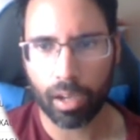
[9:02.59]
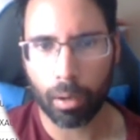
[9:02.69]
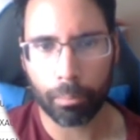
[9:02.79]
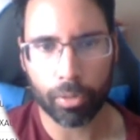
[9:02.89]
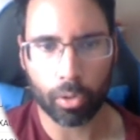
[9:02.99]

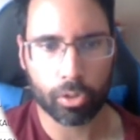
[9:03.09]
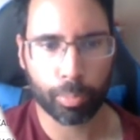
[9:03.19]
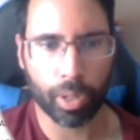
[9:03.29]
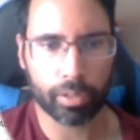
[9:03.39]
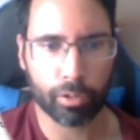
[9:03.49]
um, you know
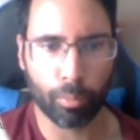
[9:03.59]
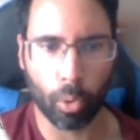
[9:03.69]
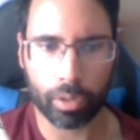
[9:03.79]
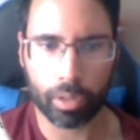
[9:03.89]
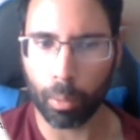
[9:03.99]
there's plenty of
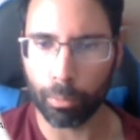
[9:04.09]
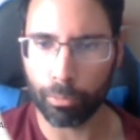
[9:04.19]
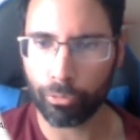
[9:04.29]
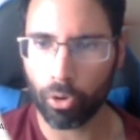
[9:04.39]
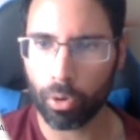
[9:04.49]
more to come